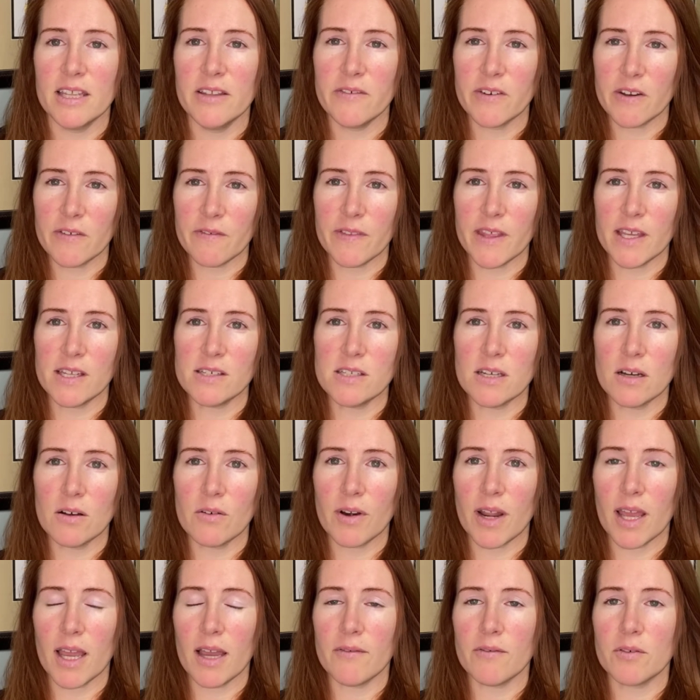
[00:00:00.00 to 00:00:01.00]
even if they
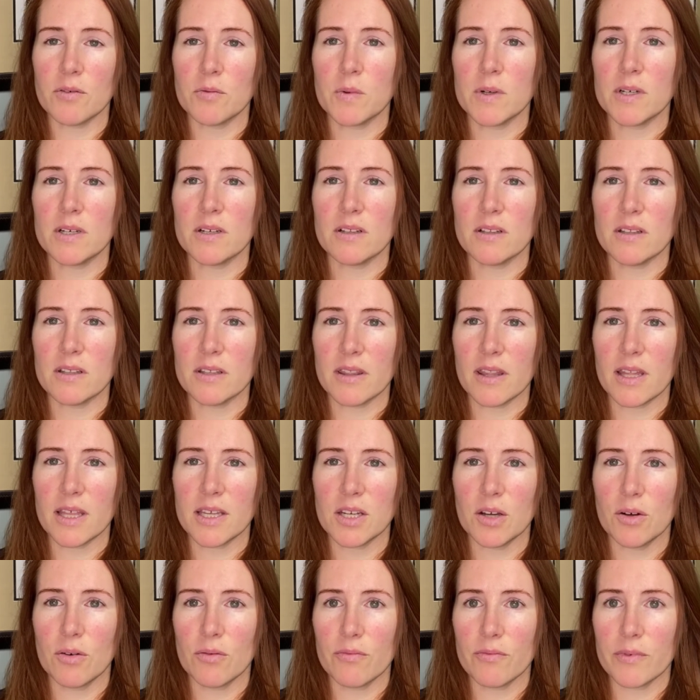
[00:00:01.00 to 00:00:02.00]
don't have a will, and they
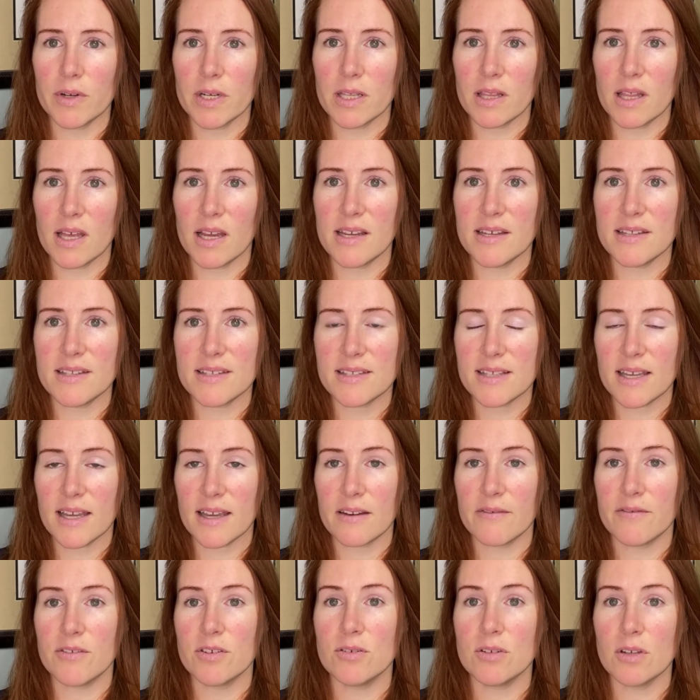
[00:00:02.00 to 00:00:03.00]
don't realize
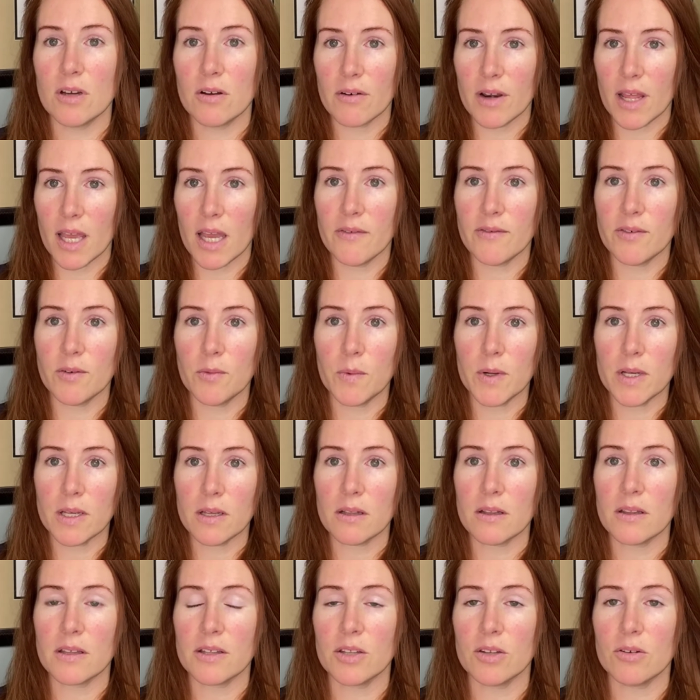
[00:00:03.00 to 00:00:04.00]
that if you don't have a
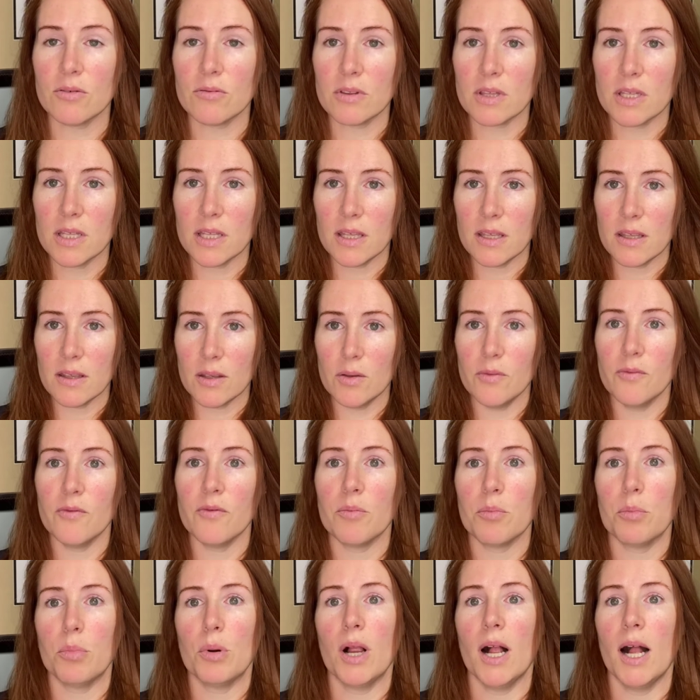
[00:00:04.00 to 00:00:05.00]
will and you leave
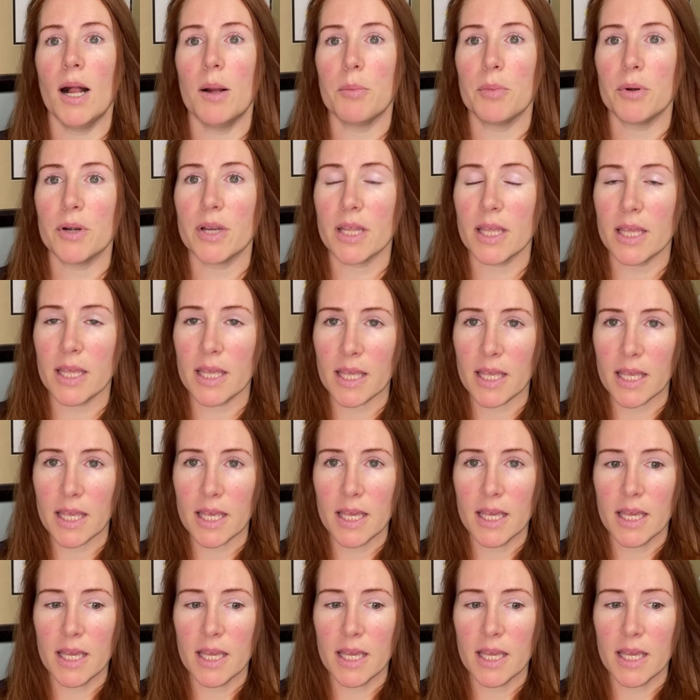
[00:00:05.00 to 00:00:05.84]
property